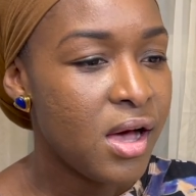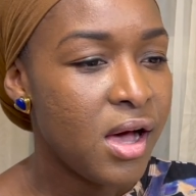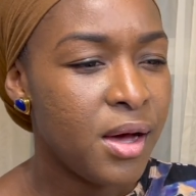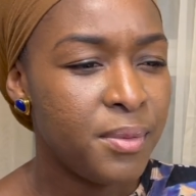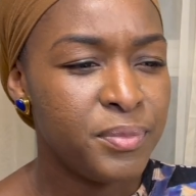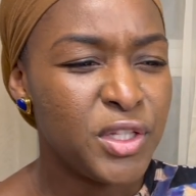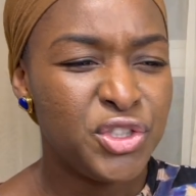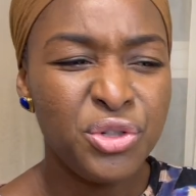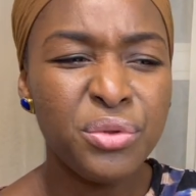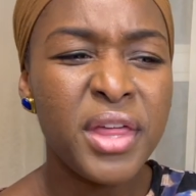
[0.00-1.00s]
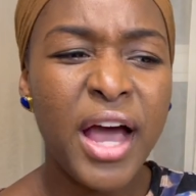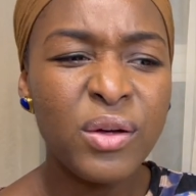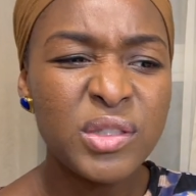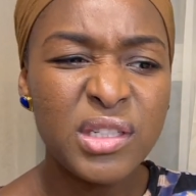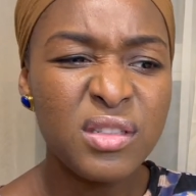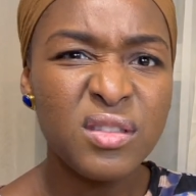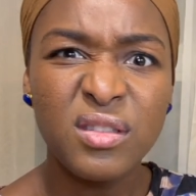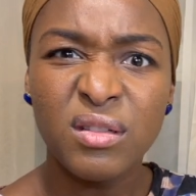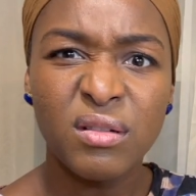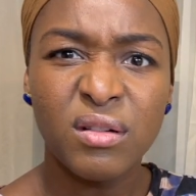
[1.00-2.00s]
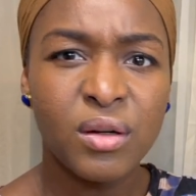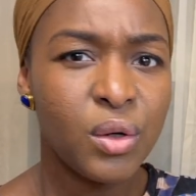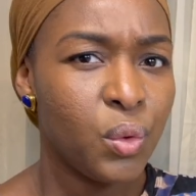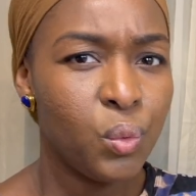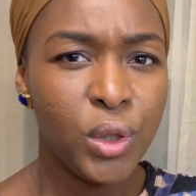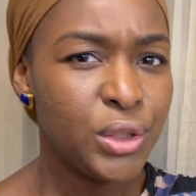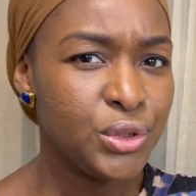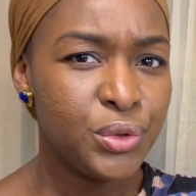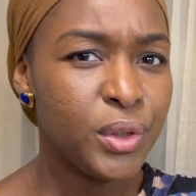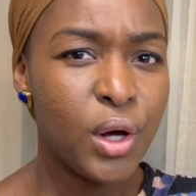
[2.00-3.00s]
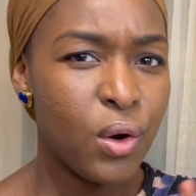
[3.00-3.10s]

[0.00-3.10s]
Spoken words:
The 2000s weren't doing a